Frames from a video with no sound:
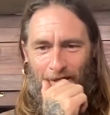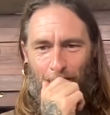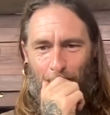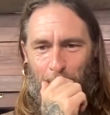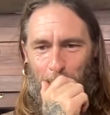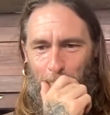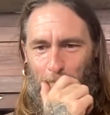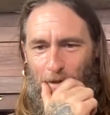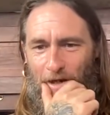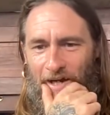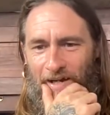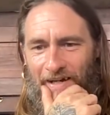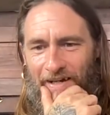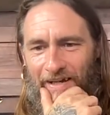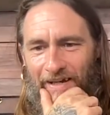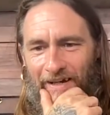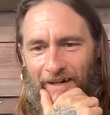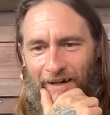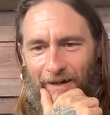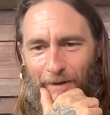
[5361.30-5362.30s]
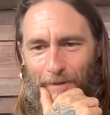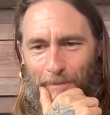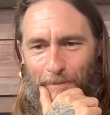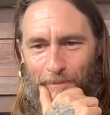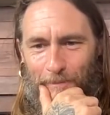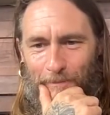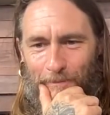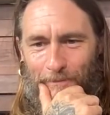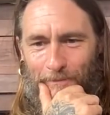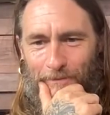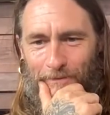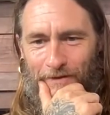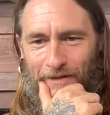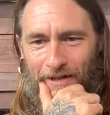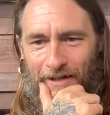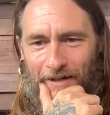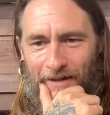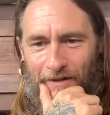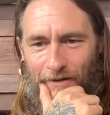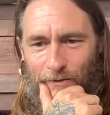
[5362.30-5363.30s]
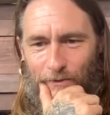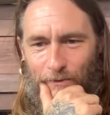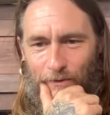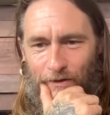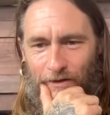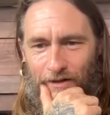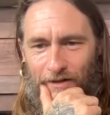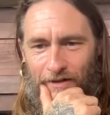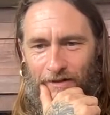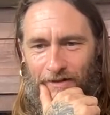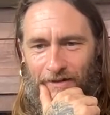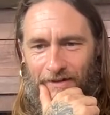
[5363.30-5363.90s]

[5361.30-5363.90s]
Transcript: But yeah, it's funny.